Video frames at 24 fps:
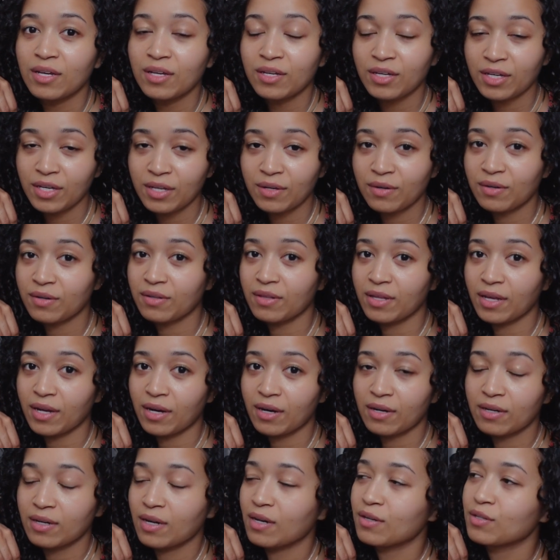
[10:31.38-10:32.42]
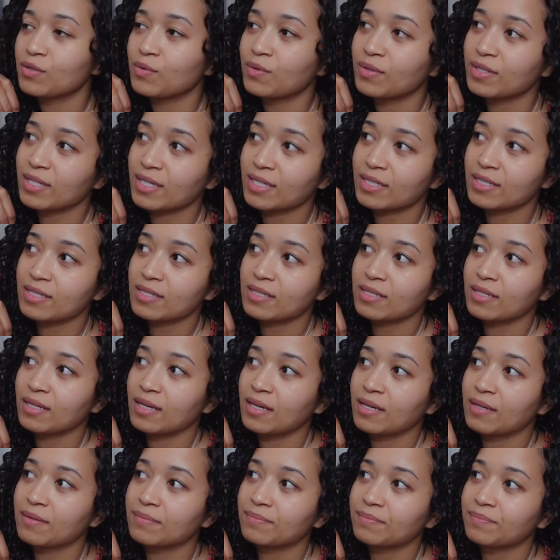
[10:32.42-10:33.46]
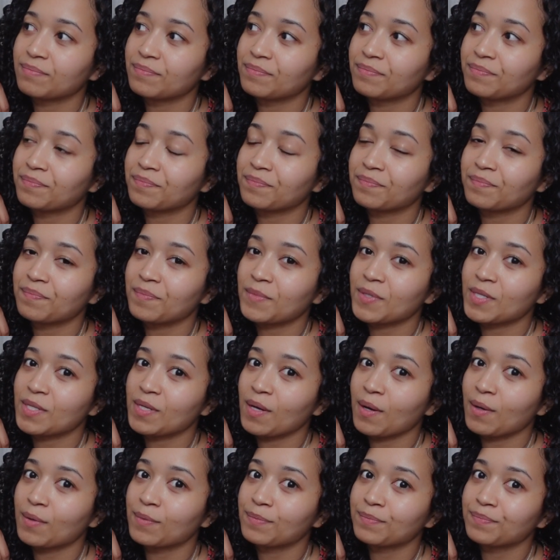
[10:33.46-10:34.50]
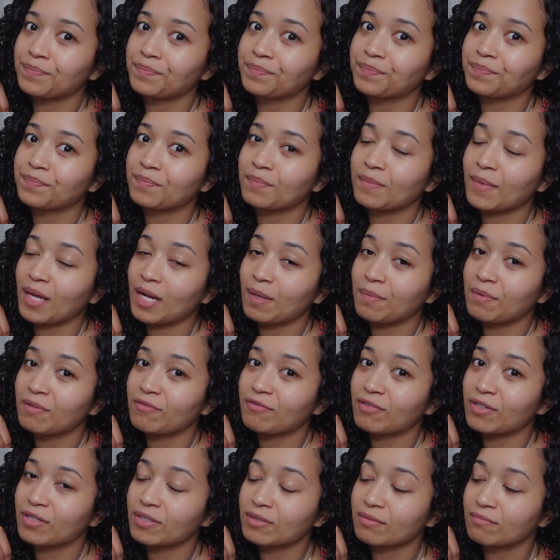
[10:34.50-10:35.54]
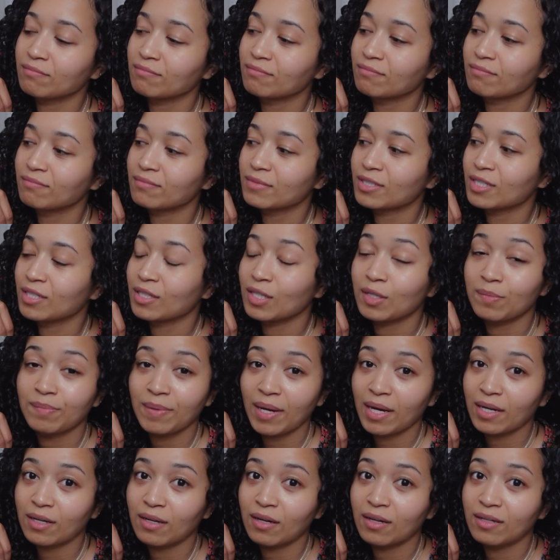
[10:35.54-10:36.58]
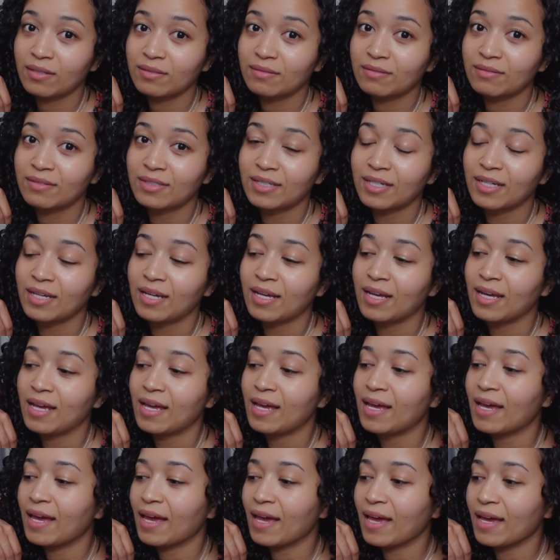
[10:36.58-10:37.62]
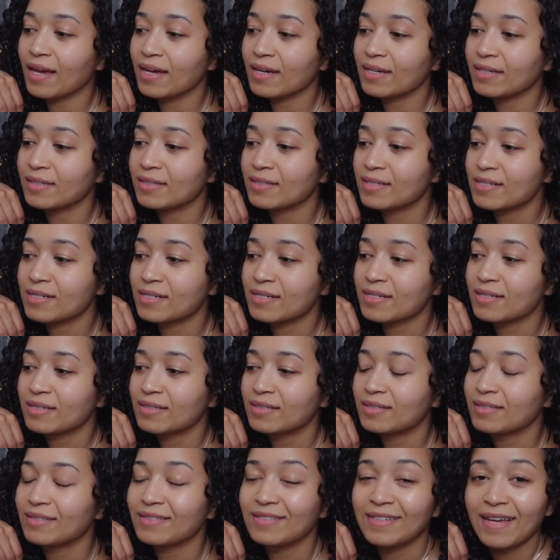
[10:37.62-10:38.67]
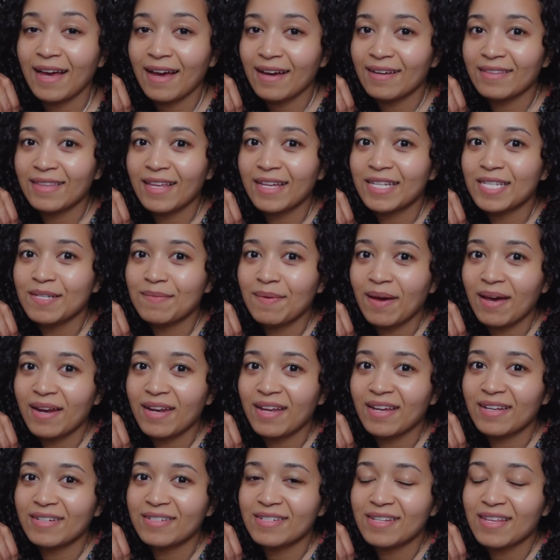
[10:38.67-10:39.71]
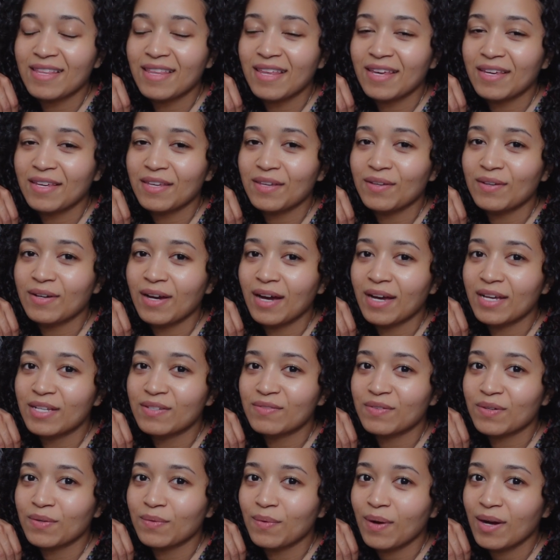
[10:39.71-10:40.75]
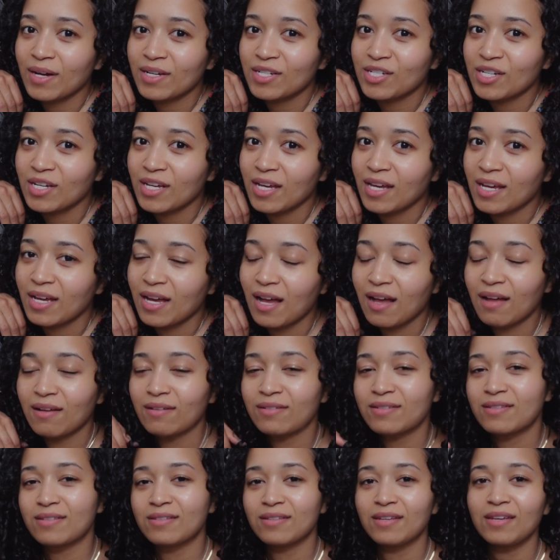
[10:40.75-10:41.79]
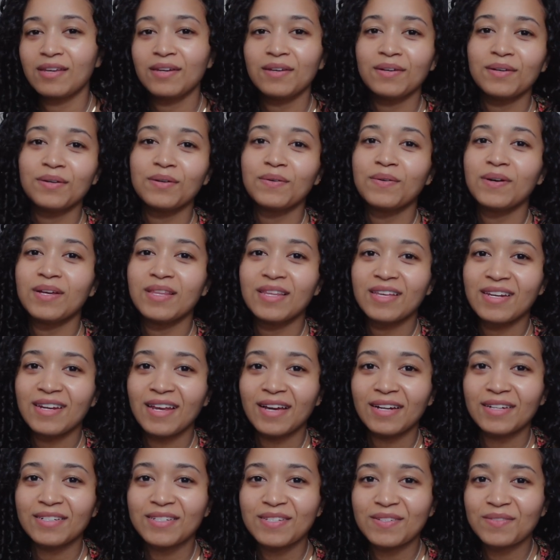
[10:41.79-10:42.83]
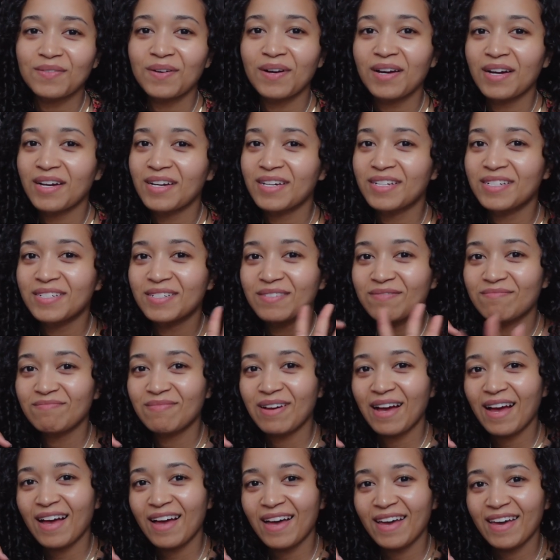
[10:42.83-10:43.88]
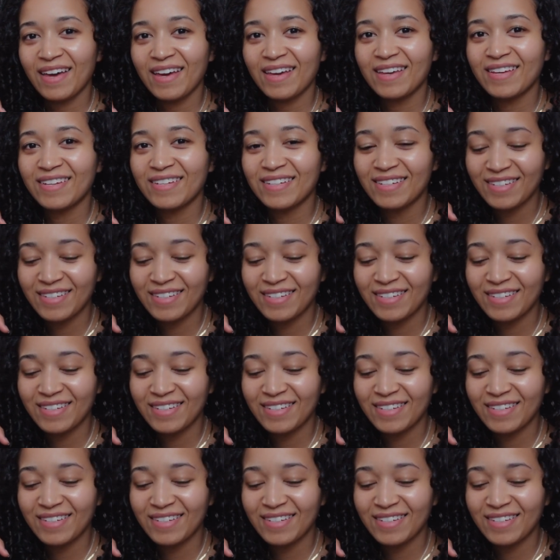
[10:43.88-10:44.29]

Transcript: here and there, not too intensely, so that'll be fun to look back on. And yeah, that's about it. Thank you guys for watching. I'll see you in the next one. Bye.